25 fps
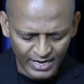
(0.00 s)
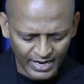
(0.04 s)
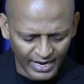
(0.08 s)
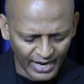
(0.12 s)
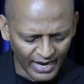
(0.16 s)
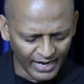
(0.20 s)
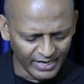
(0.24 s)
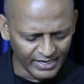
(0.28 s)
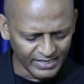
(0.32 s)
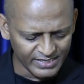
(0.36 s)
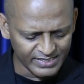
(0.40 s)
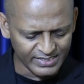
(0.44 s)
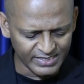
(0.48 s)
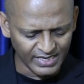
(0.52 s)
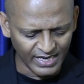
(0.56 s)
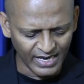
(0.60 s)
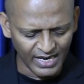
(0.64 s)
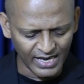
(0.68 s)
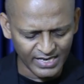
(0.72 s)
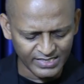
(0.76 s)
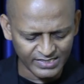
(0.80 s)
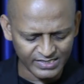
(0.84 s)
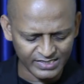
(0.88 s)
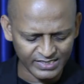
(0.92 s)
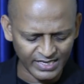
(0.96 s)
And he
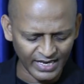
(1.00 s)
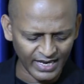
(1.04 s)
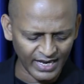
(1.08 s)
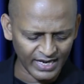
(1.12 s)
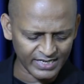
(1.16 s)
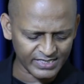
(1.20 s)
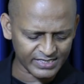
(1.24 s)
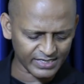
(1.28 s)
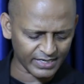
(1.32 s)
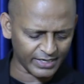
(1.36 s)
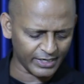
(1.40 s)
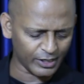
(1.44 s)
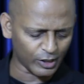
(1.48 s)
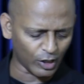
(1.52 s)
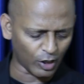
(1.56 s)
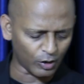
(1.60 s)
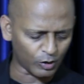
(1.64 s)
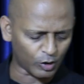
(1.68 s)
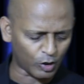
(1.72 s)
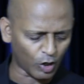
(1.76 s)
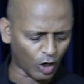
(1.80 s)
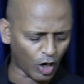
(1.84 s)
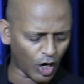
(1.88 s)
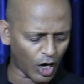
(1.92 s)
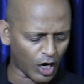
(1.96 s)
says that,
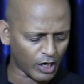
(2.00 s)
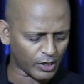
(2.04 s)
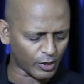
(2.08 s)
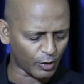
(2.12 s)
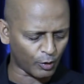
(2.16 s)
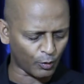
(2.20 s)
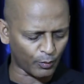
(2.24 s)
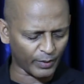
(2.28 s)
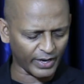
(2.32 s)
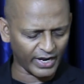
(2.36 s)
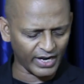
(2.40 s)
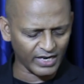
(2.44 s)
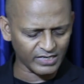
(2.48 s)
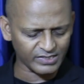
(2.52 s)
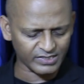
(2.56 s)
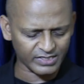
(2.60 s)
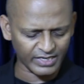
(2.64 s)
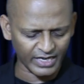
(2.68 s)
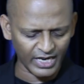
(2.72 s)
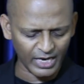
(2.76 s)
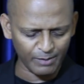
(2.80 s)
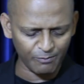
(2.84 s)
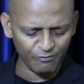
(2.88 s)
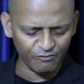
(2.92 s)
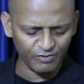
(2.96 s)
God raised
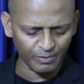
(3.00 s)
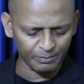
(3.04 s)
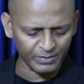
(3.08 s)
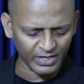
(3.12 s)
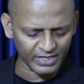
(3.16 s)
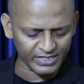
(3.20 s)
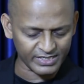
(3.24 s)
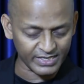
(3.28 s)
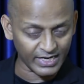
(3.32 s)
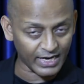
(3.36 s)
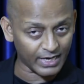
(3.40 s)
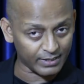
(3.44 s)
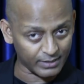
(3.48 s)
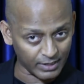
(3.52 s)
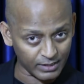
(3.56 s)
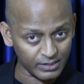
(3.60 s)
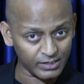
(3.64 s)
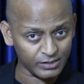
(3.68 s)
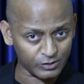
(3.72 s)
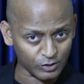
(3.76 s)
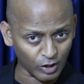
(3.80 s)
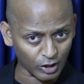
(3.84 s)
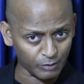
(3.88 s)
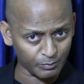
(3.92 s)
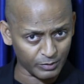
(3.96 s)
him from the dead. That
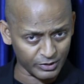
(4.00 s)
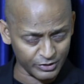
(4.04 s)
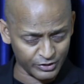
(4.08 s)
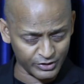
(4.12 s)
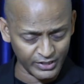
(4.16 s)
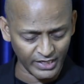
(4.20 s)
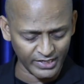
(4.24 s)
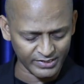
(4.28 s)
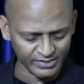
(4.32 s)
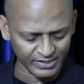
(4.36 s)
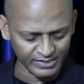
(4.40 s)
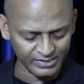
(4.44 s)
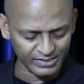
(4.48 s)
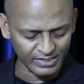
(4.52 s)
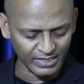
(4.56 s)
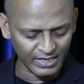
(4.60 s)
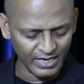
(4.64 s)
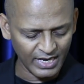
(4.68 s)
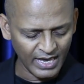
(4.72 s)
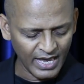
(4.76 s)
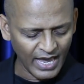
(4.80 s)
he's talking about Jesus.